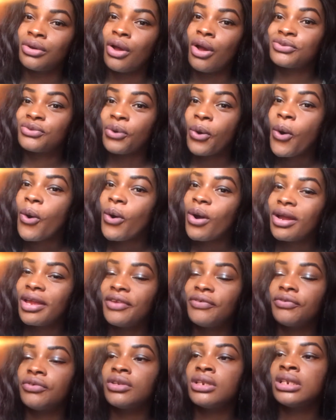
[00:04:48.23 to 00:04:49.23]
So
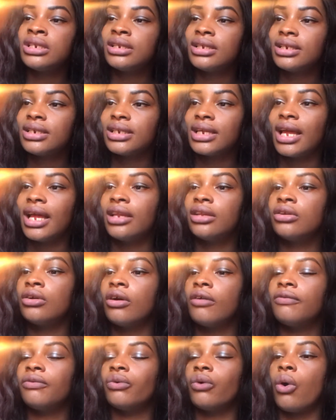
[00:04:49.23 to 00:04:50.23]
if you need any
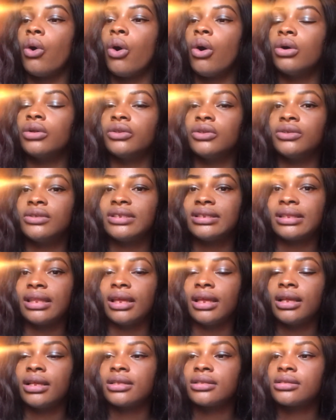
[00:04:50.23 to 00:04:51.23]
of all these
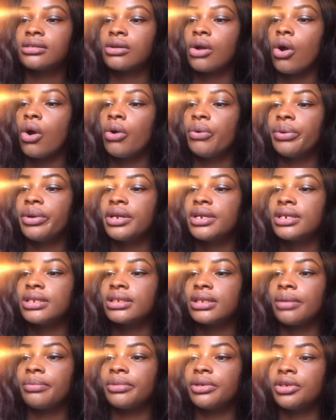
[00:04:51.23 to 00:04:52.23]
things, courage,
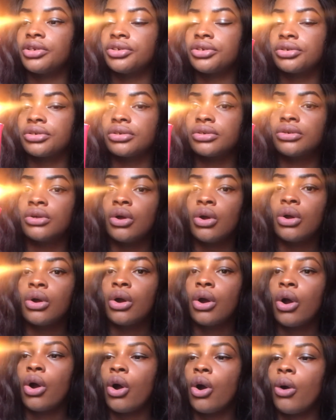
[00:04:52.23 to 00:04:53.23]
determination,
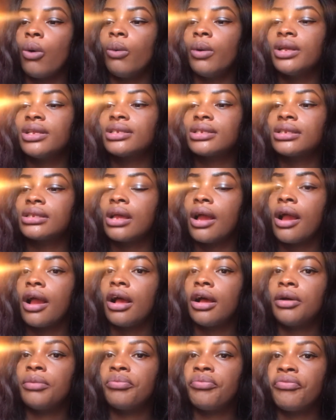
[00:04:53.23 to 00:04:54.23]
always
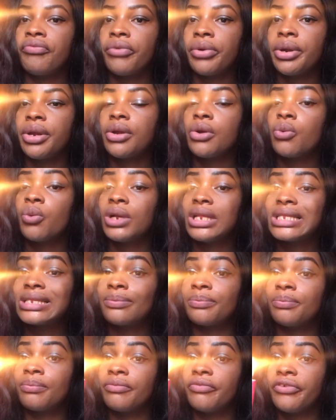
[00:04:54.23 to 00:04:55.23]
pray with
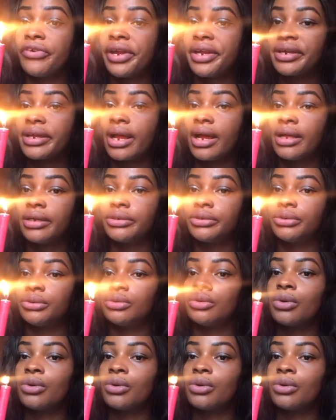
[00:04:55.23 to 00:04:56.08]
red candle.